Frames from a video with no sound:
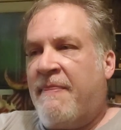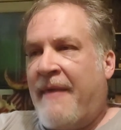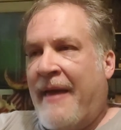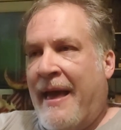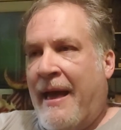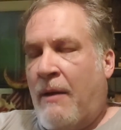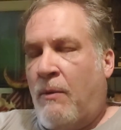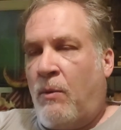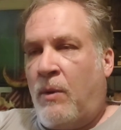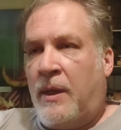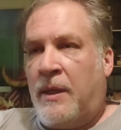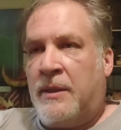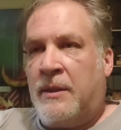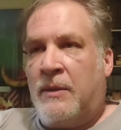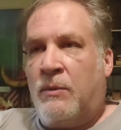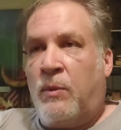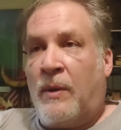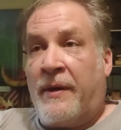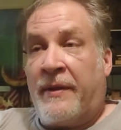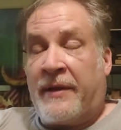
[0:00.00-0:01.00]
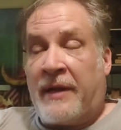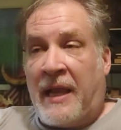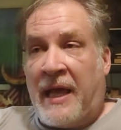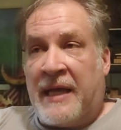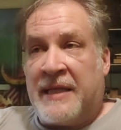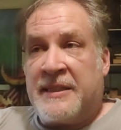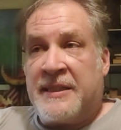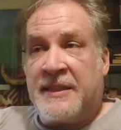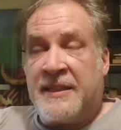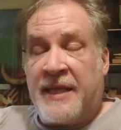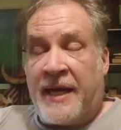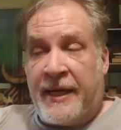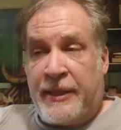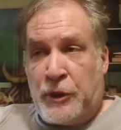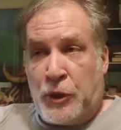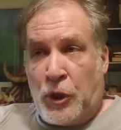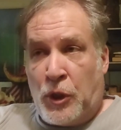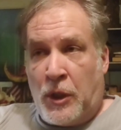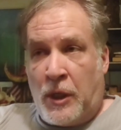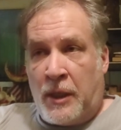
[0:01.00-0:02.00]
that one of the classes that I
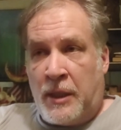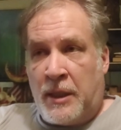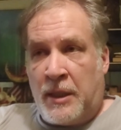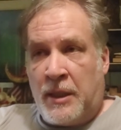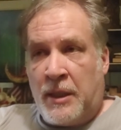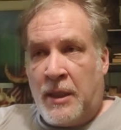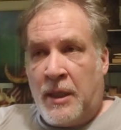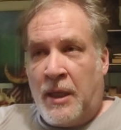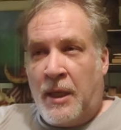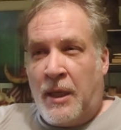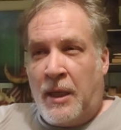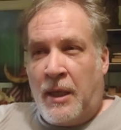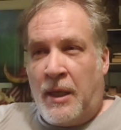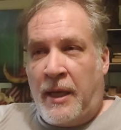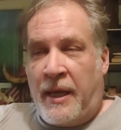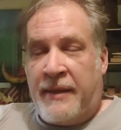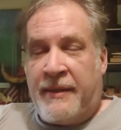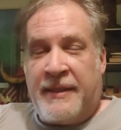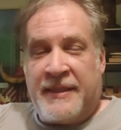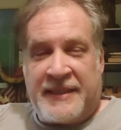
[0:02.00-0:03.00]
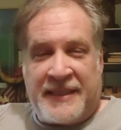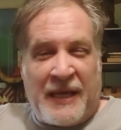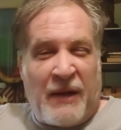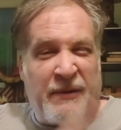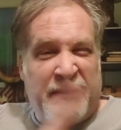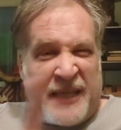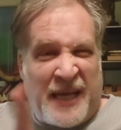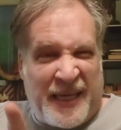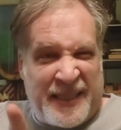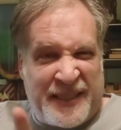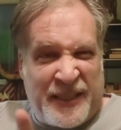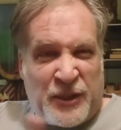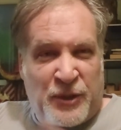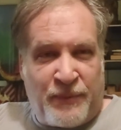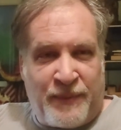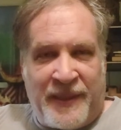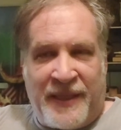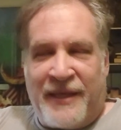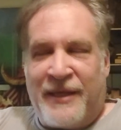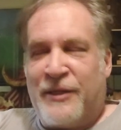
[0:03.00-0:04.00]
took, and this is how it ties into
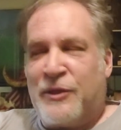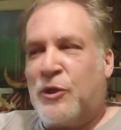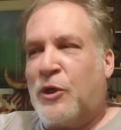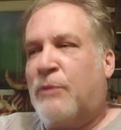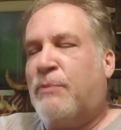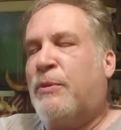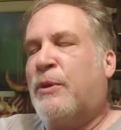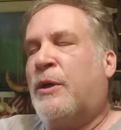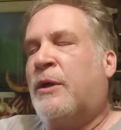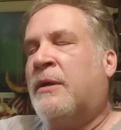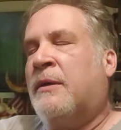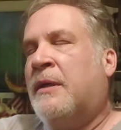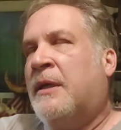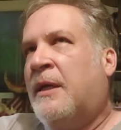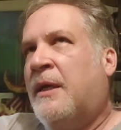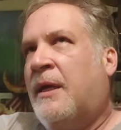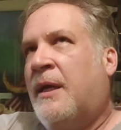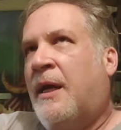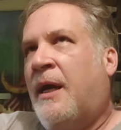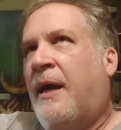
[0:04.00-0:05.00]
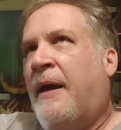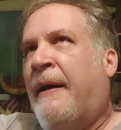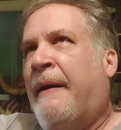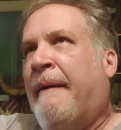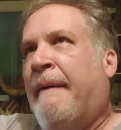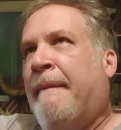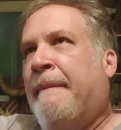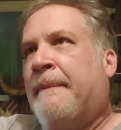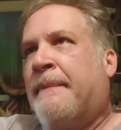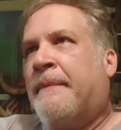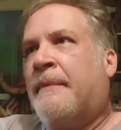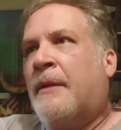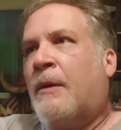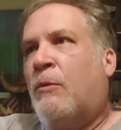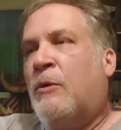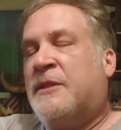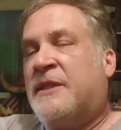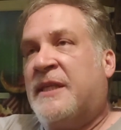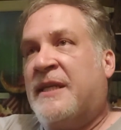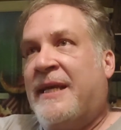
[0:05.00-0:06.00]
being an interpreter,
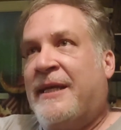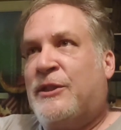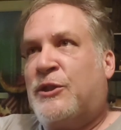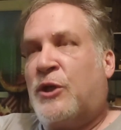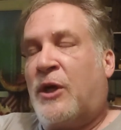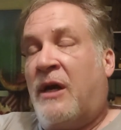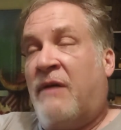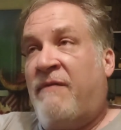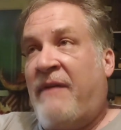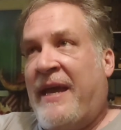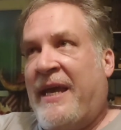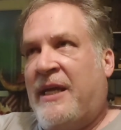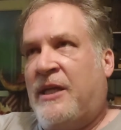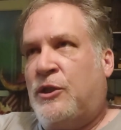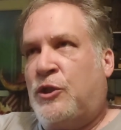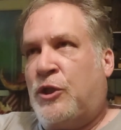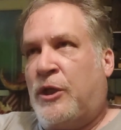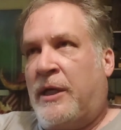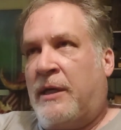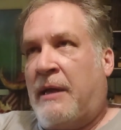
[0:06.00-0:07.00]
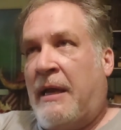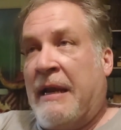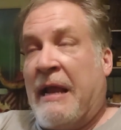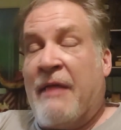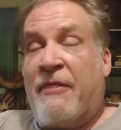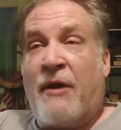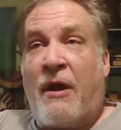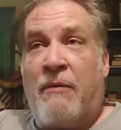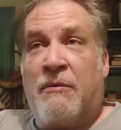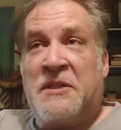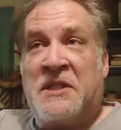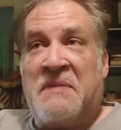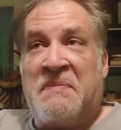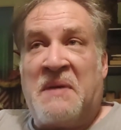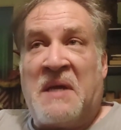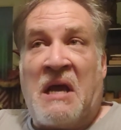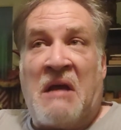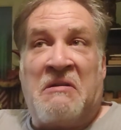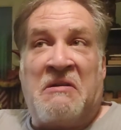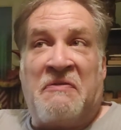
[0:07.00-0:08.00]
was the nature of aging. And I thought it was going to
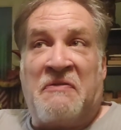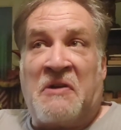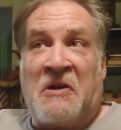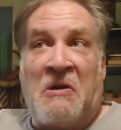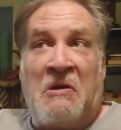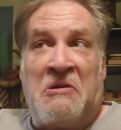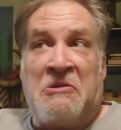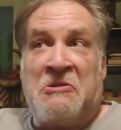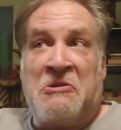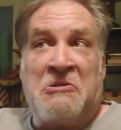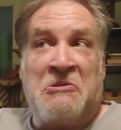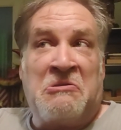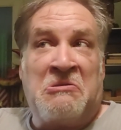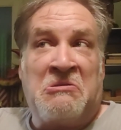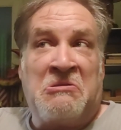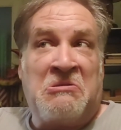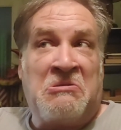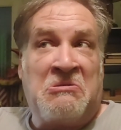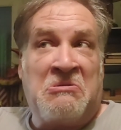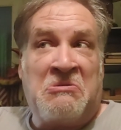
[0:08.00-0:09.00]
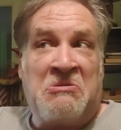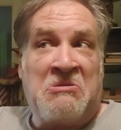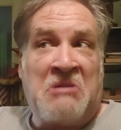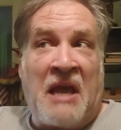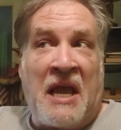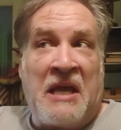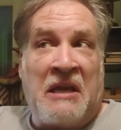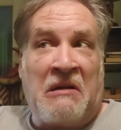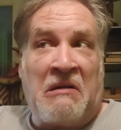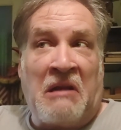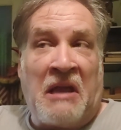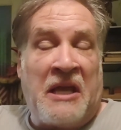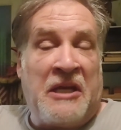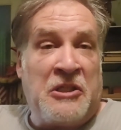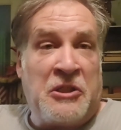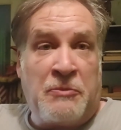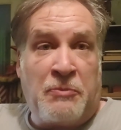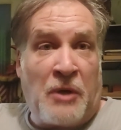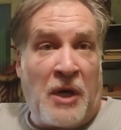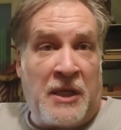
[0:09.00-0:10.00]
be how different cultures handle
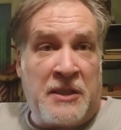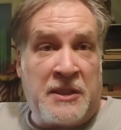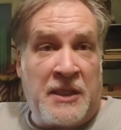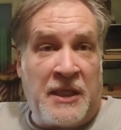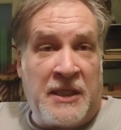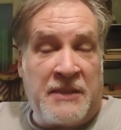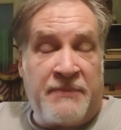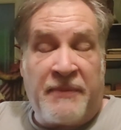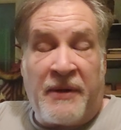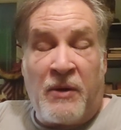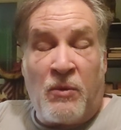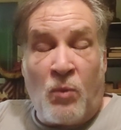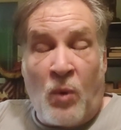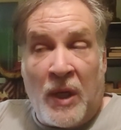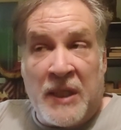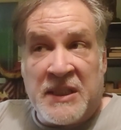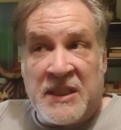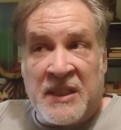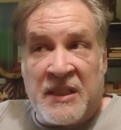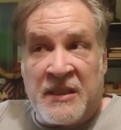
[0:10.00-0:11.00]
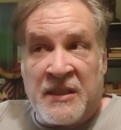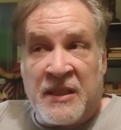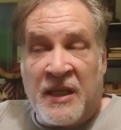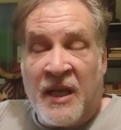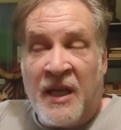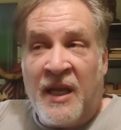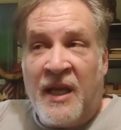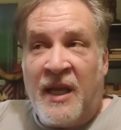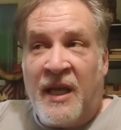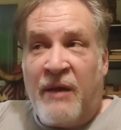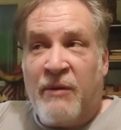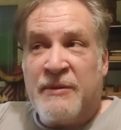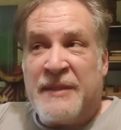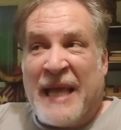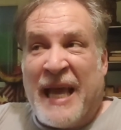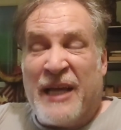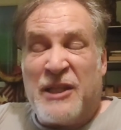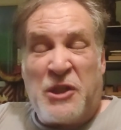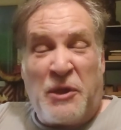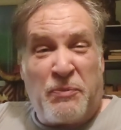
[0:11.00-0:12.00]
aging process, but it wasn't. It was
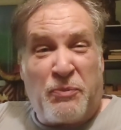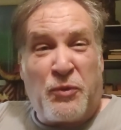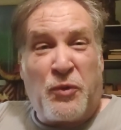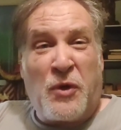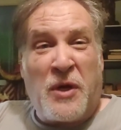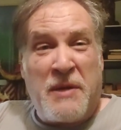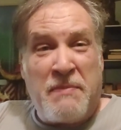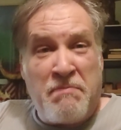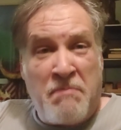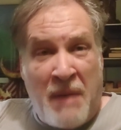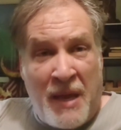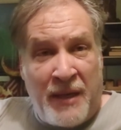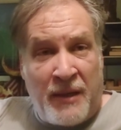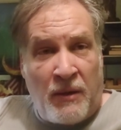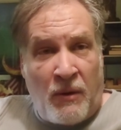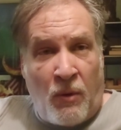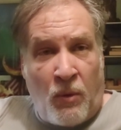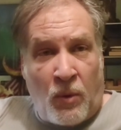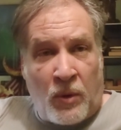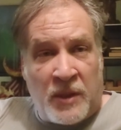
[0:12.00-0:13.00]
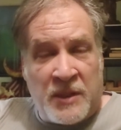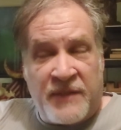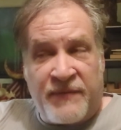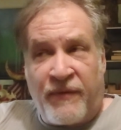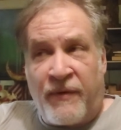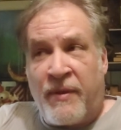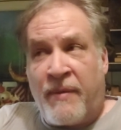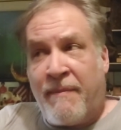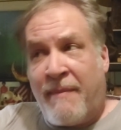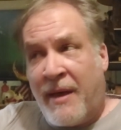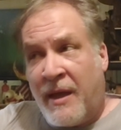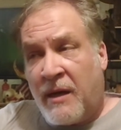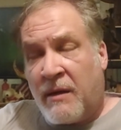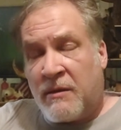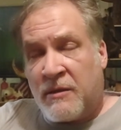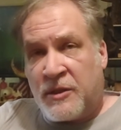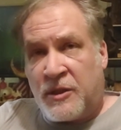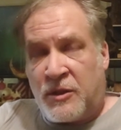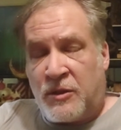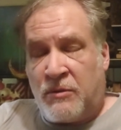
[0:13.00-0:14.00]
actually a pre-med course for the
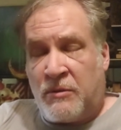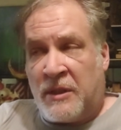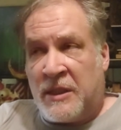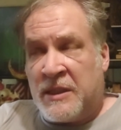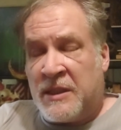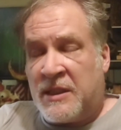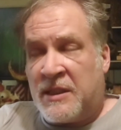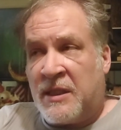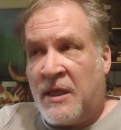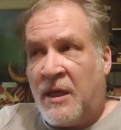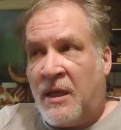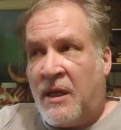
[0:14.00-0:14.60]
medical students.